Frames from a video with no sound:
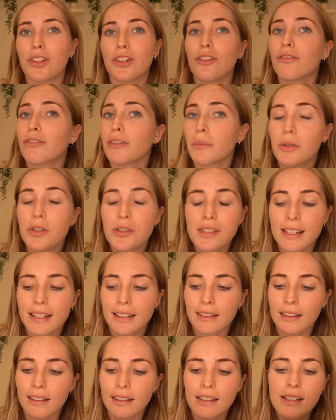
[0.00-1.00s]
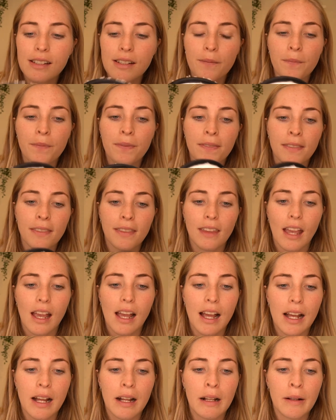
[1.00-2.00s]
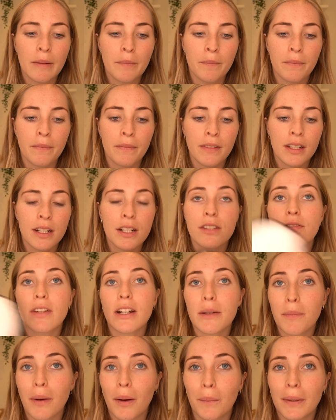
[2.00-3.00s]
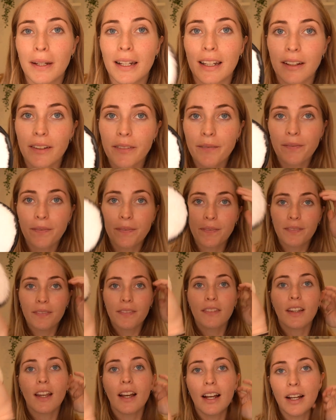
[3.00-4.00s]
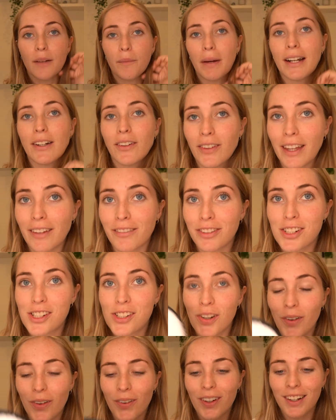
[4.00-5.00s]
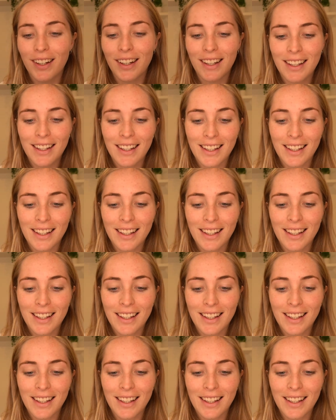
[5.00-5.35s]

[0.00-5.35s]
not from New Zealand. It is very popular, I know that for sure.